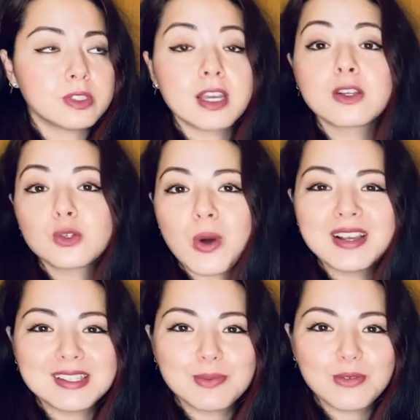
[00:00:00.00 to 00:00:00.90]

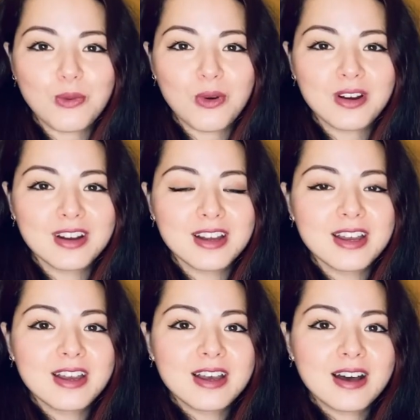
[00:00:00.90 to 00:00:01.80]
twice before.
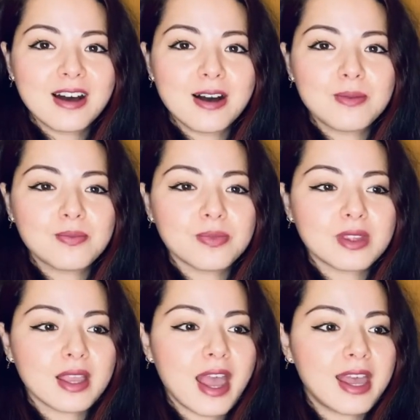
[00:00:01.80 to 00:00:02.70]

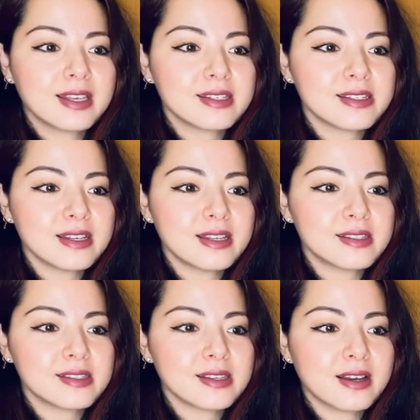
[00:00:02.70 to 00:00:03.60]
And
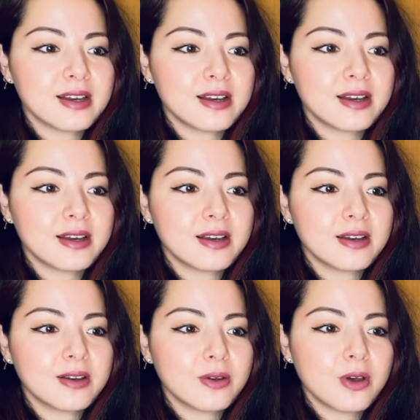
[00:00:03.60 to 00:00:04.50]
it's
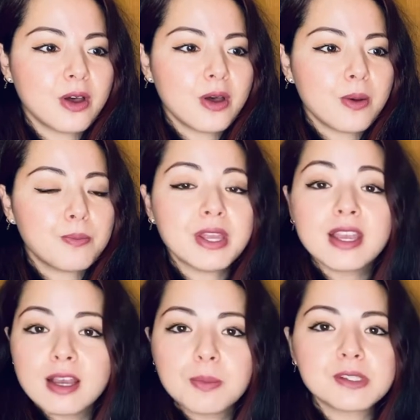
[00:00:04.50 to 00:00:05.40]

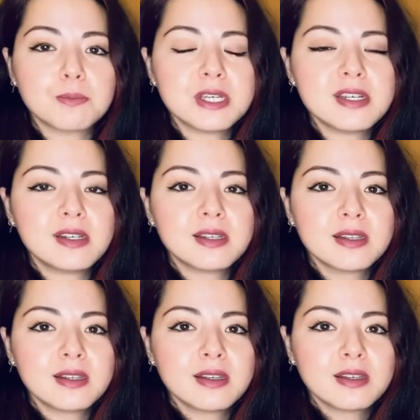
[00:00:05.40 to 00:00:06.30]
picking up speed.
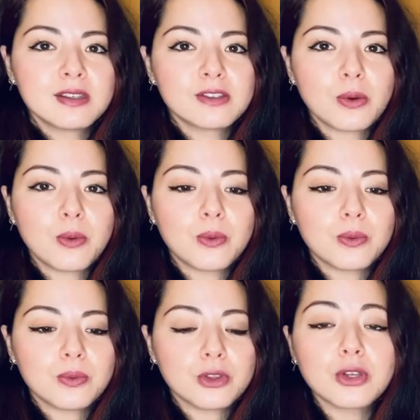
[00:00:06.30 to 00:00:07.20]
So
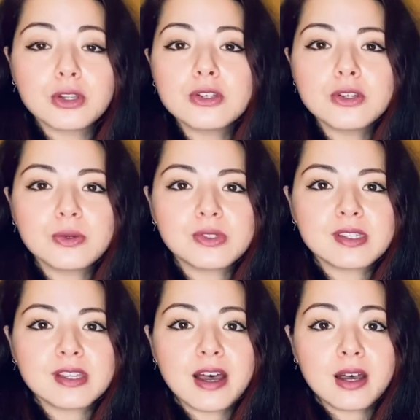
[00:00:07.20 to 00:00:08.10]
the good news is
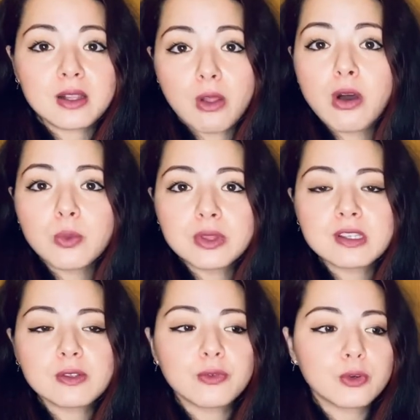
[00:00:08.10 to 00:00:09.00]
that along with
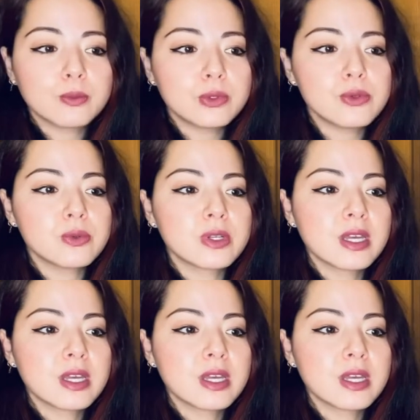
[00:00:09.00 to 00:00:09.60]
this full moon,